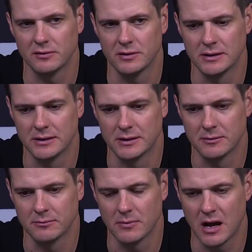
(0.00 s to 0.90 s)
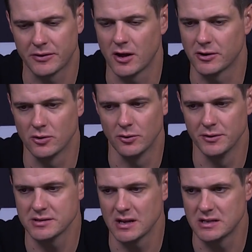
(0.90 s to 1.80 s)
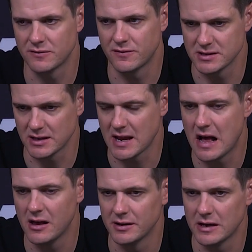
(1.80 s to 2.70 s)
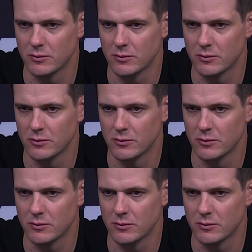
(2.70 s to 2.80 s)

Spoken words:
I thought Golden State's physicality